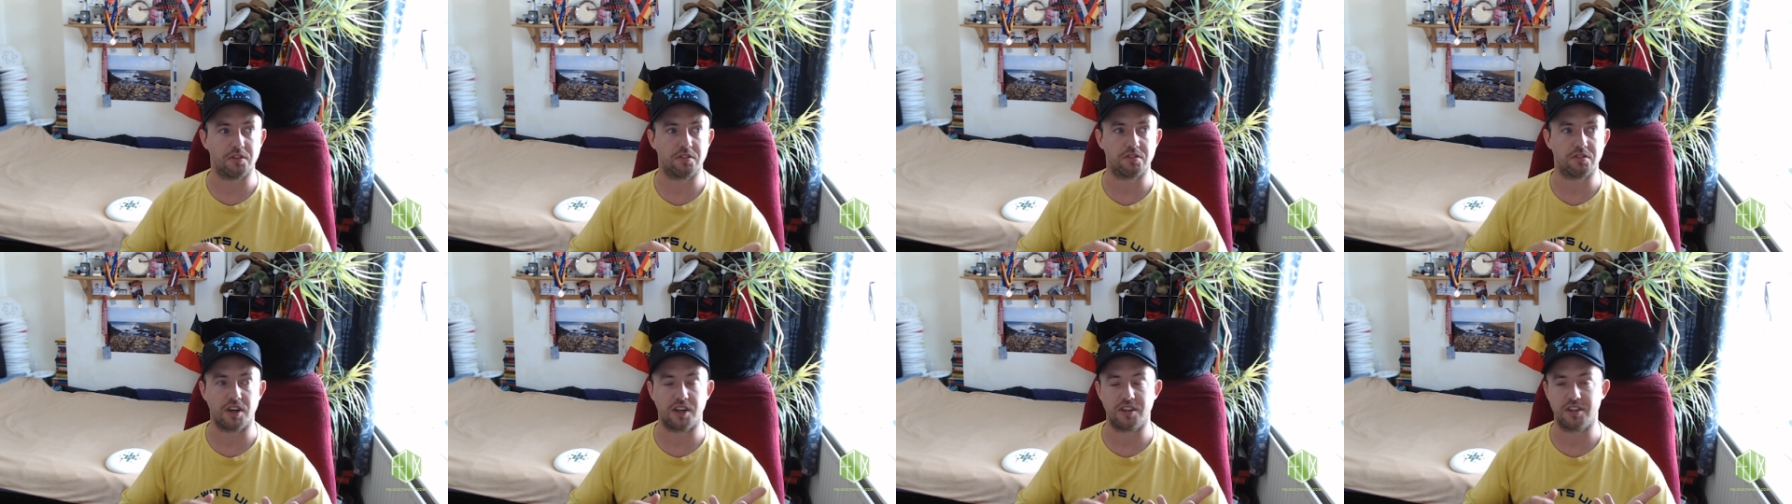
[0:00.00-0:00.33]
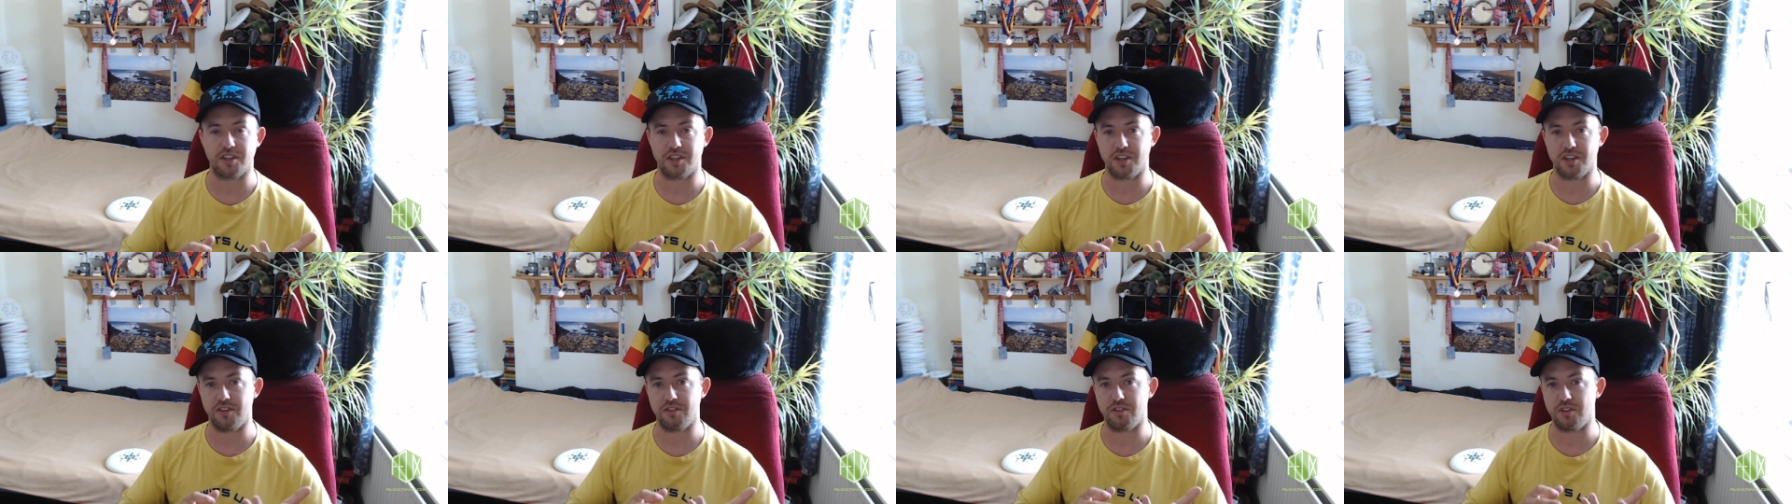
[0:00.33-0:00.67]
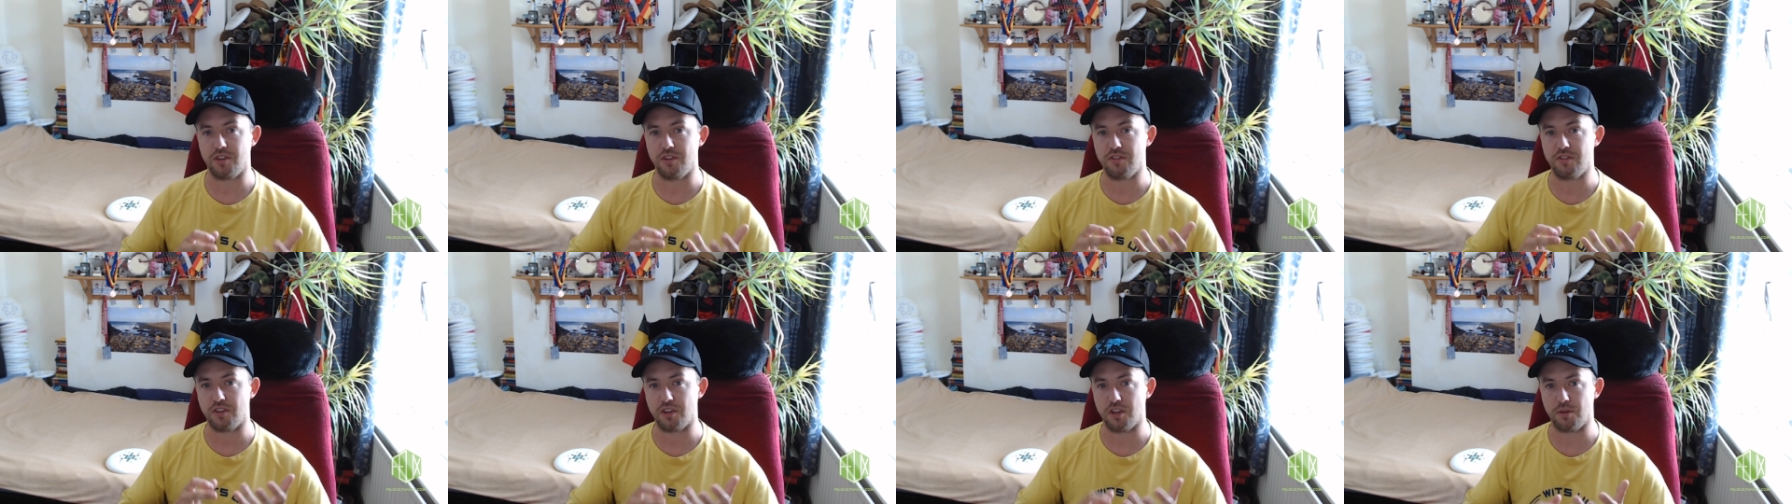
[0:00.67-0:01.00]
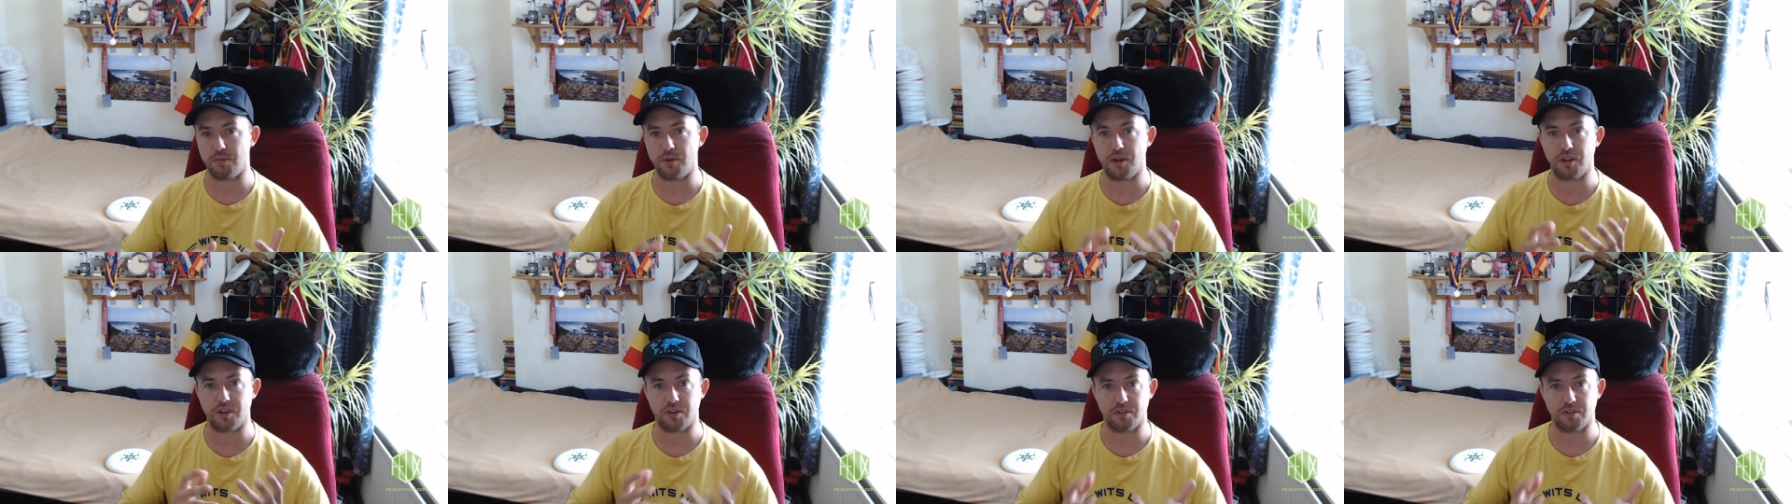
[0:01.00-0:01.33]
of strategies that you see in
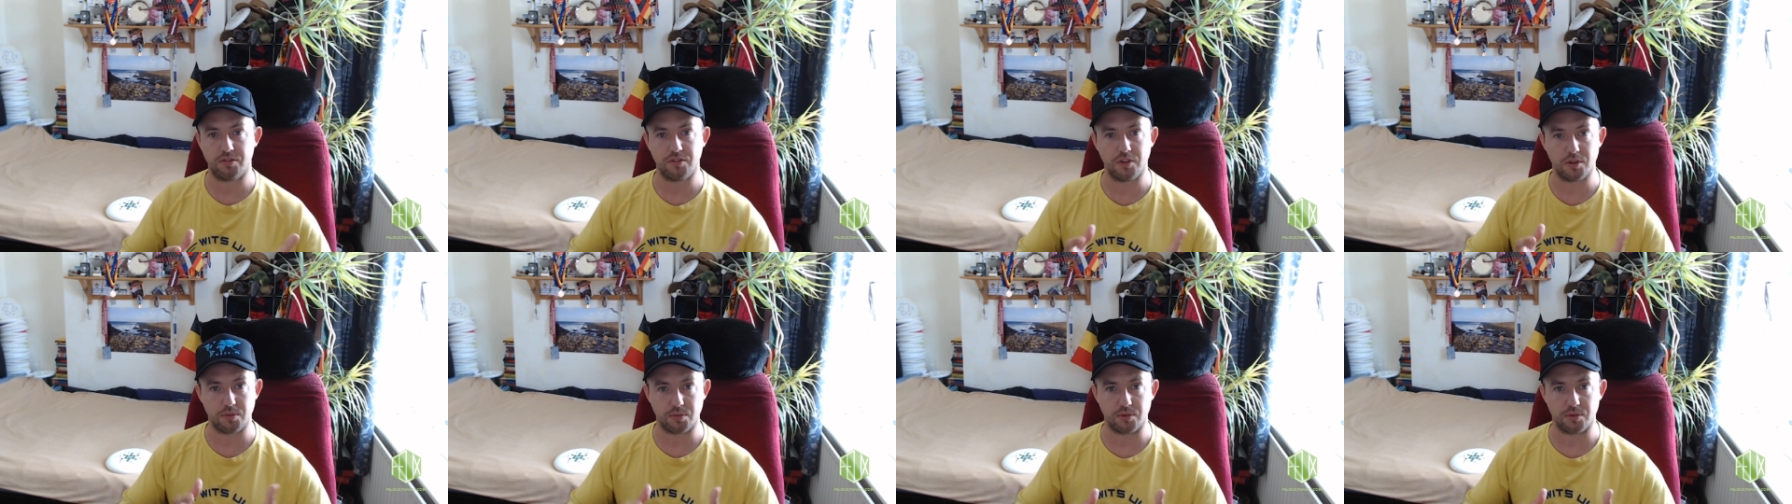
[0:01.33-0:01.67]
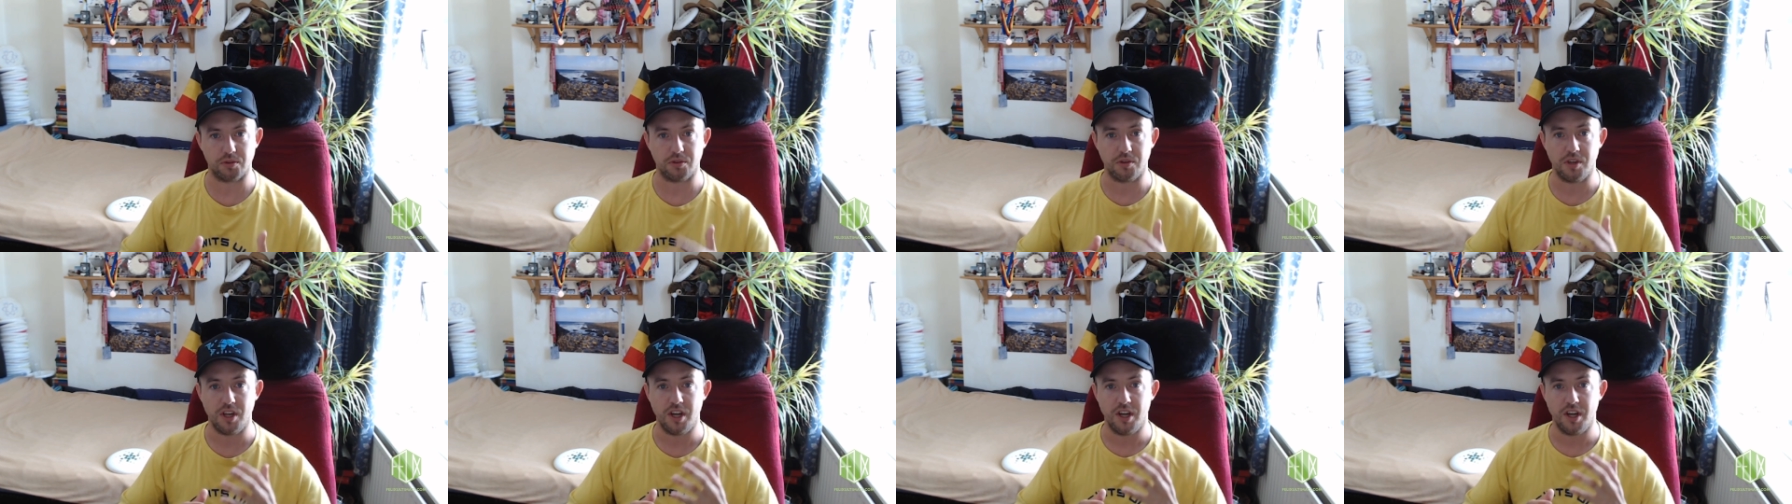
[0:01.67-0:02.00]
American football,